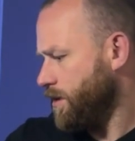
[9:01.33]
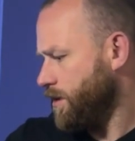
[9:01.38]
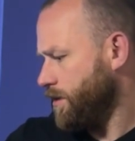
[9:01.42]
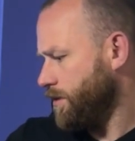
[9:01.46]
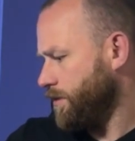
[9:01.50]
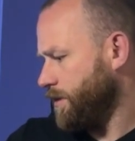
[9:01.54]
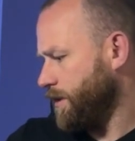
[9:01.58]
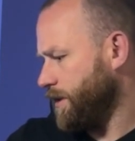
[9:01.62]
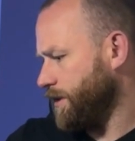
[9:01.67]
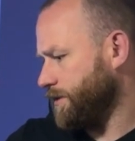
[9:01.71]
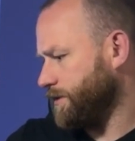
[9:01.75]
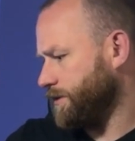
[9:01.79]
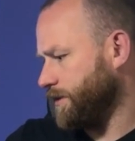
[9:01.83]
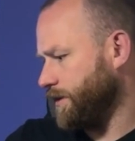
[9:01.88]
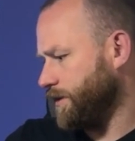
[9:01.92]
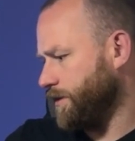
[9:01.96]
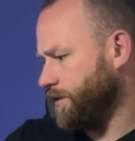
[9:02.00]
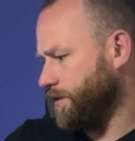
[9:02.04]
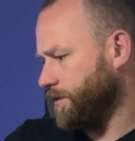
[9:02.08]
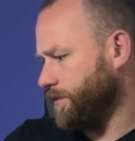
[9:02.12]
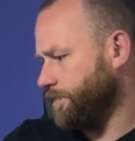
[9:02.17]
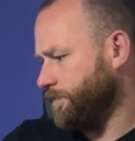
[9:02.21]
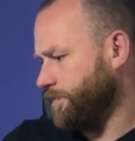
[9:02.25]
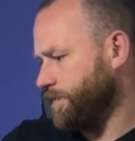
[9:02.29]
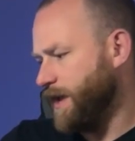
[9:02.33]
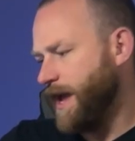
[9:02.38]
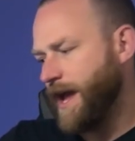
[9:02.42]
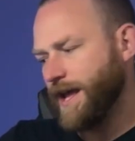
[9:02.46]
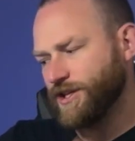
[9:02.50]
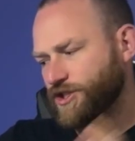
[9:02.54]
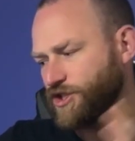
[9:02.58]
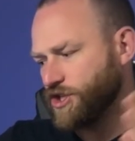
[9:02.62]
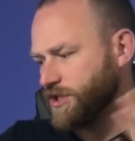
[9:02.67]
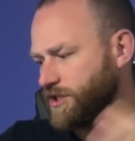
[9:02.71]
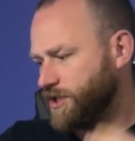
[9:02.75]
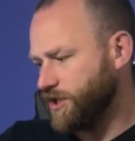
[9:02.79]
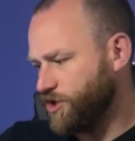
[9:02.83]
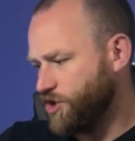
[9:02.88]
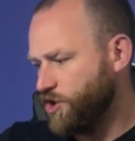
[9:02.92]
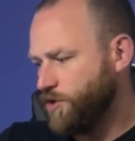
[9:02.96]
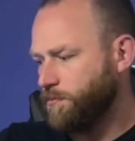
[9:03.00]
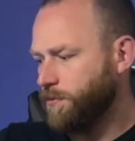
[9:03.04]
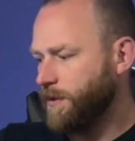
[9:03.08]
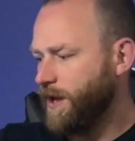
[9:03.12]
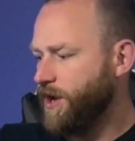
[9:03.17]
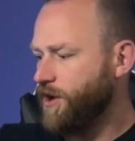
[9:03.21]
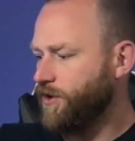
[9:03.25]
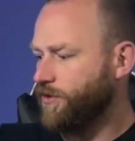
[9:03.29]
Let's see here. Yeah, it's just a
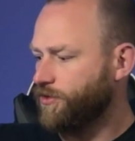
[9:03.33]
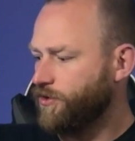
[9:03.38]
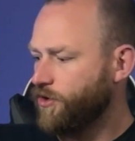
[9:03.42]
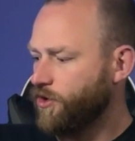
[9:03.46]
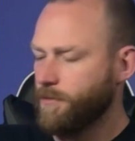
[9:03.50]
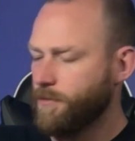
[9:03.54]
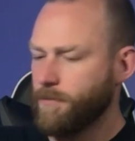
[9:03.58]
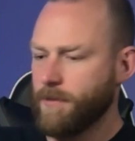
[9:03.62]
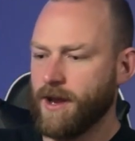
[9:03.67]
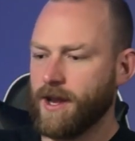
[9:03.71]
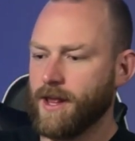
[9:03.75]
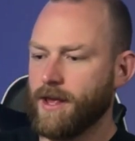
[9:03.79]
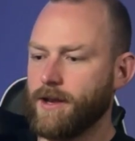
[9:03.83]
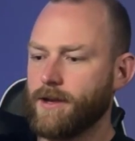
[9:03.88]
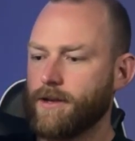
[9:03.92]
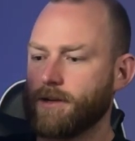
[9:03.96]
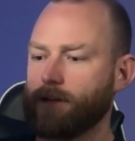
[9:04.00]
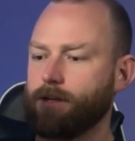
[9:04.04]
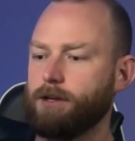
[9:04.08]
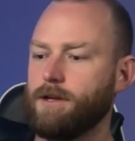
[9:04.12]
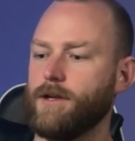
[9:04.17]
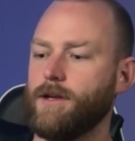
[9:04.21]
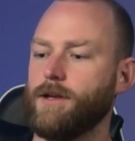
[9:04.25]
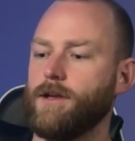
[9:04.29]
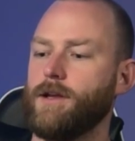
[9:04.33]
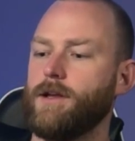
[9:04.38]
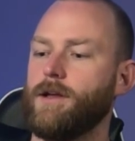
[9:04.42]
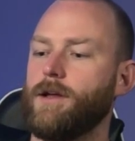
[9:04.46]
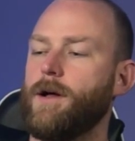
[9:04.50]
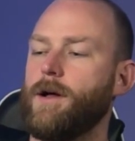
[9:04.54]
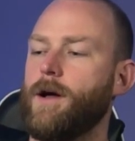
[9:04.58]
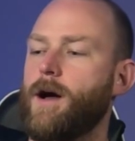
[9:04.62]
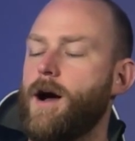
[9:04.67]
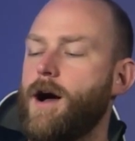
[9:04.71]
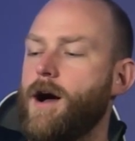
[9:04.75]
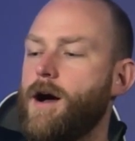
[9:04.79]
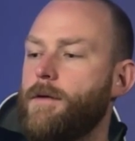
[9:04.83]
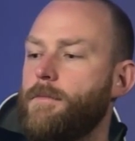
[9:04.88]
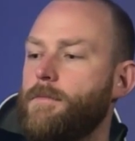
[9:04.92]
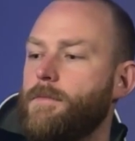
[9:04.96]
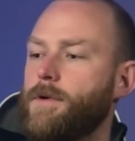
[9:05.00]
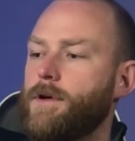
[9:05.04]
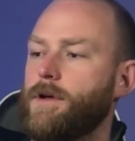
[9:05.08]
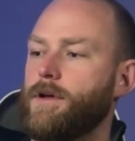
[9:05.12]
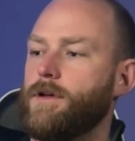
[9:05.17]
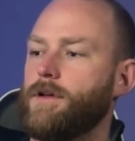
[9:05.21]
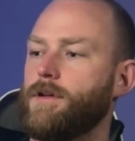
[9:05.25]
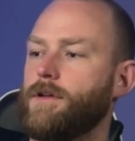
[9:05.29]
2-player, 30-minute.
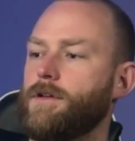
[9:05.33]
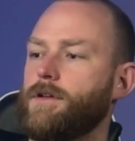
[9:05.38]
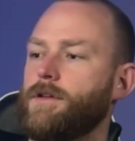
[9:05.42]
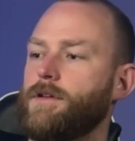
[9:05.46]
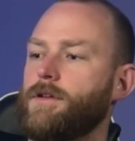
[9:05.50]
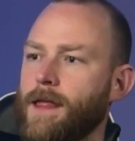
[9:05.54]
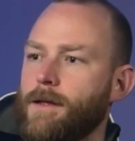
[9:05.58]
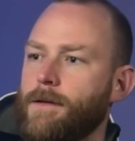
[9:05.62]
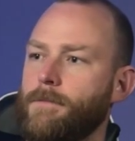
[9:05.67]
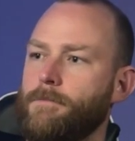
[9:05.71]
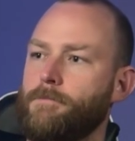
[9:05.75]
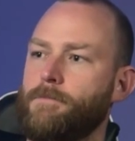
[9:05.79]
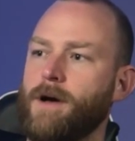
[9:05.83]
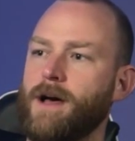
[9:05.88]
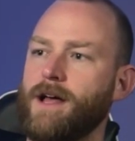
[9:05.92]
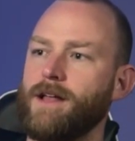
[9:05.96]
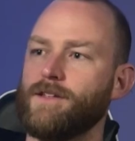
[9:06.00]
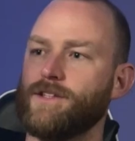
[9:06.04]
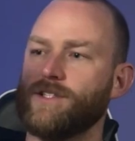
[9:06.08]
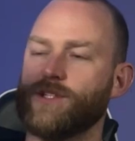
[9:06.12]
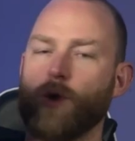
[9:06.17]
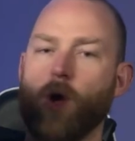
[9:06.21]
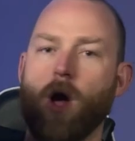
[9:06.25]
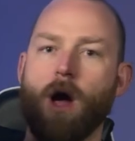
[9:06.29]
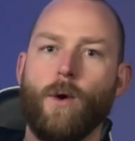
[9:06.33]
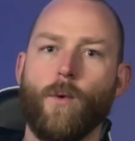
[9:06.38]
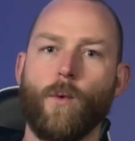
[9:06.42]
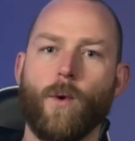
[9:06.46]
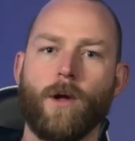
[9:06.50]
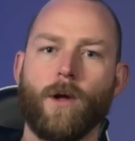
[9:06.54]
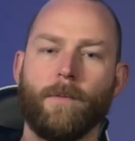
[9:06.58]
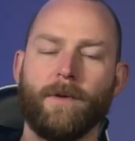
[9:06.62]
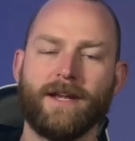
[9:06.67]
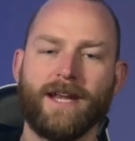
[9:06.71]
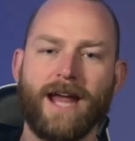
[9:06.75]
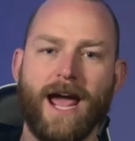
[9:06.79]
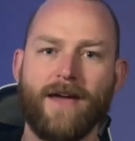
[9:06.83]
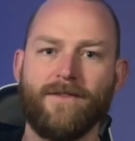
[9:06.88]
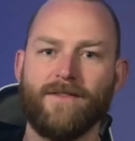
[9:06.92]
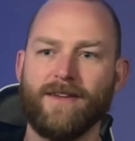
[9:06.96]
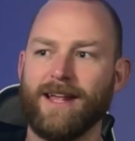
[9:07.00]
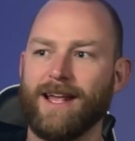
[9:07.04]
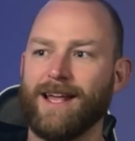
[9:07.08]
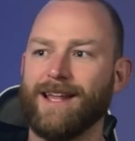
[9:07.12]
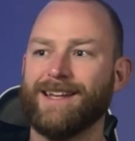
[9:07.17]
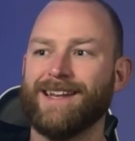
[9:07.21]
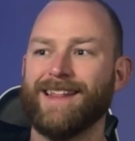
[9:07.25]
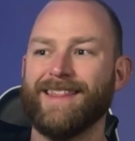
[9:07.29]
But so I will be
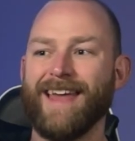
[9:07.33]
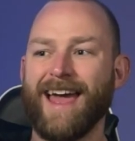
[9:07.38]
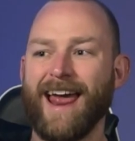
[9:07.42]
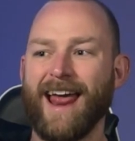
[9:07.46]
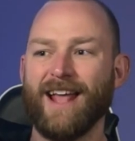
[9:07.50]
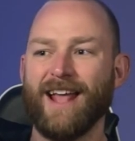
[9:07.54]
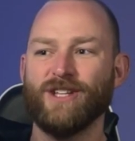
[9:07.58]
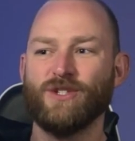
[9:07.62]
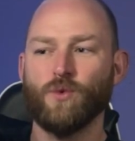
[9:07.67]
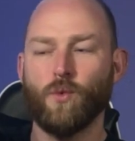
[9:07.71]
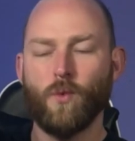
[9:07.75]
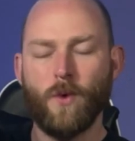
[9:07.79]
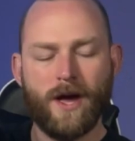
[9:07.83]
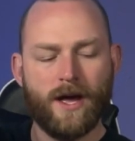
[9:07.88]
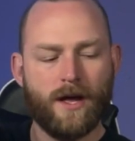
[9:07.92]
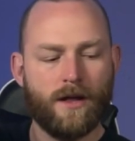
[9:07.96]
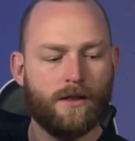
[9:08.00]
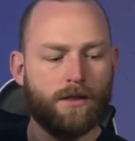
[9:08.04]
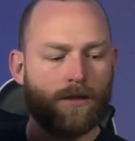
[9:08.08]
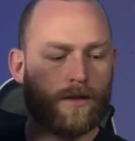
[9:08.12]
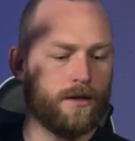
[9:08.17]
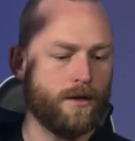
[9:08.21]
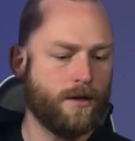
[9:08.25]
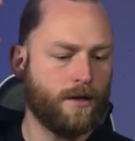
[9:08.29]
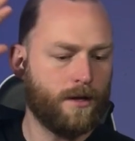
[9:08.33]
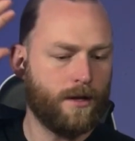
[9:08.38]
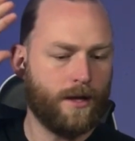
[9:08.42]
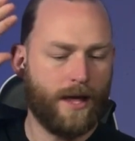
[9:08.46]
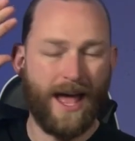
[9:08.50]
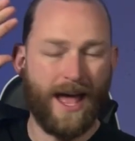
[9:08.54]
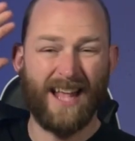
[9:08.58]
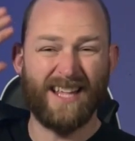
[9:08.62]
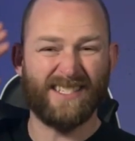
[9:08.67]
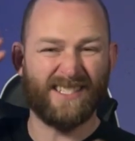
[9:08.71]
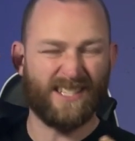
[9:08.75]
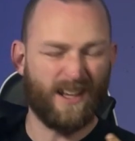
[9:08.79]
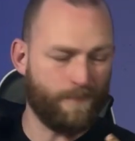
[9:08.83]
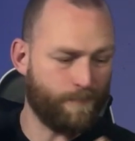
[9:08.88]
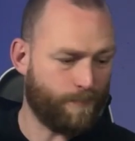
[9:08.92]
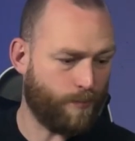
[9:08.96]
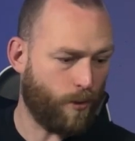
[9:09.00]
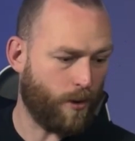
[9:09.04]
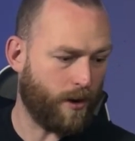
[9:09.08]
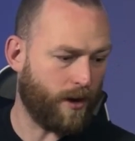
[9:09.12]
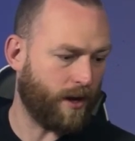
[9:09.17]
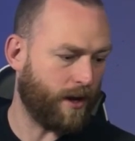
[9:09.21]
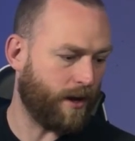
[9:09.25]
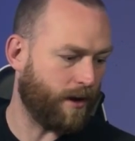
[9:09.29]
diving into that as well at some
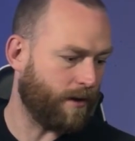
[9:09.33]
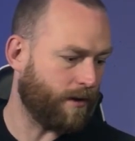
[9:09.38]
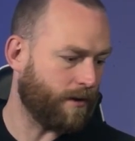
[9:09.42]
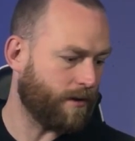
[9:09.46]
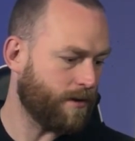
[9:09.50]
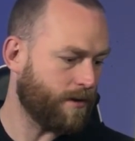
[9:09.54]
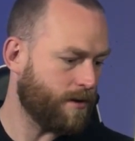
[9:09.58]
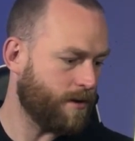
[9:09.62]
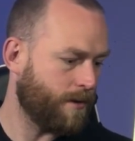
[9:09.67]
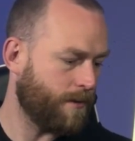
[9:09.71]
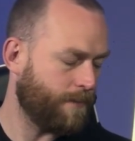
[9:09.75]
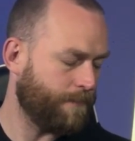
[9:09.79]
point here.